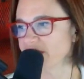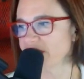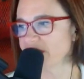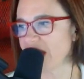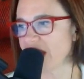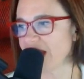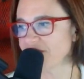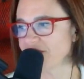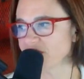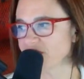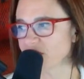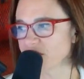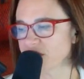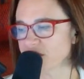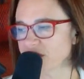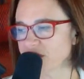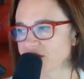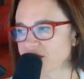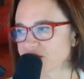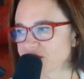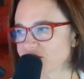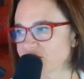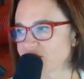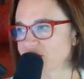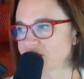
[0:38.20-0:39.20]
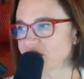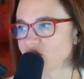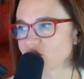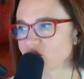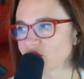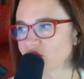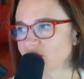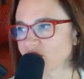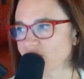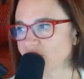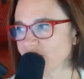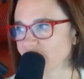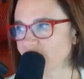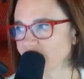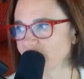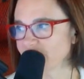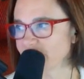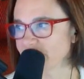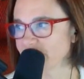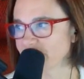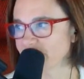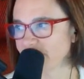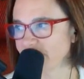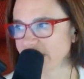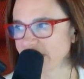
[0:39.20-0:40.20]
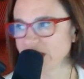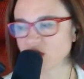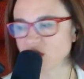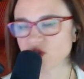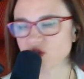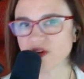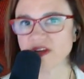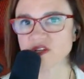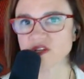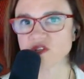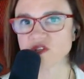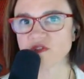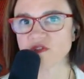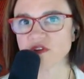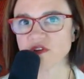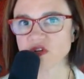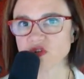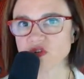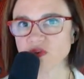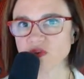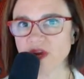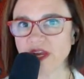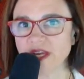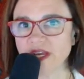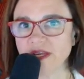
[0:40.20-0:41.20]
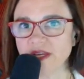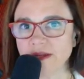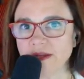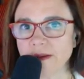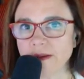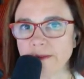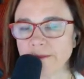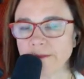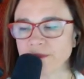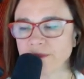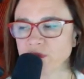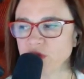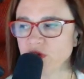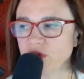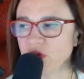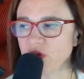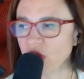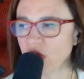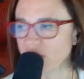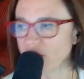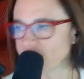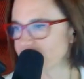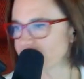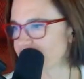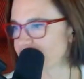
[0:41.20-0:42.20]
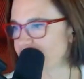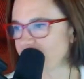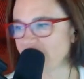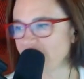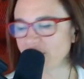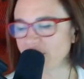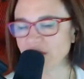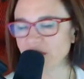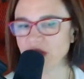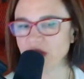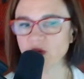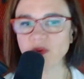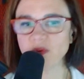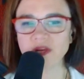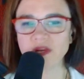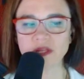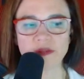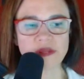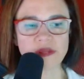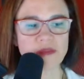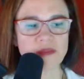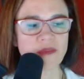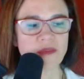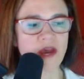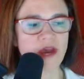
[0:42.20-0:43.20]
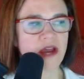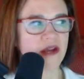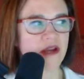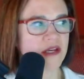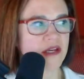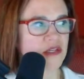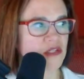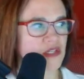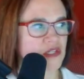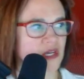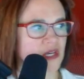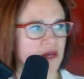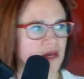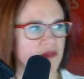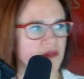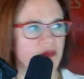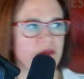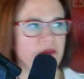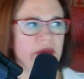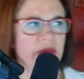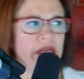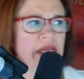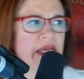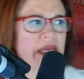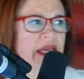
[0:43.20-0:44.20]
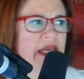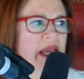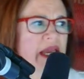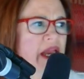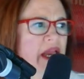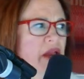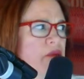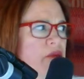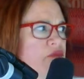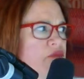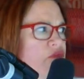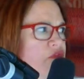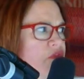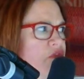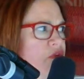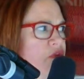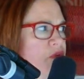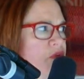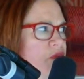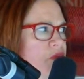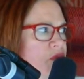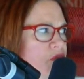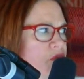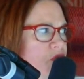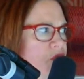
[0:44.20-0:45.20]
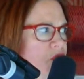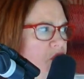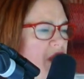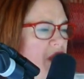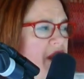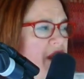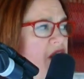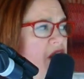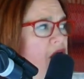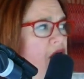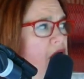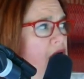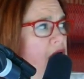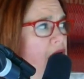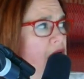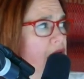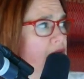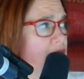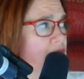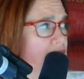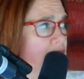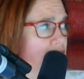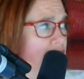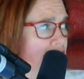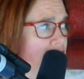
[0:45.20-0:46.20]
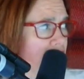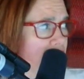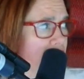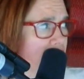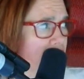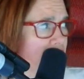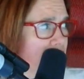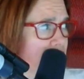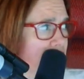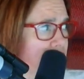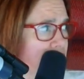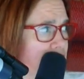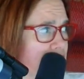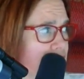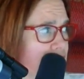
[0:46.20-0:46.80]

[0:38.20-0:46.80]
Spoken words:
everything is digital money transfers, right? You go very quickly back into the money came from where again?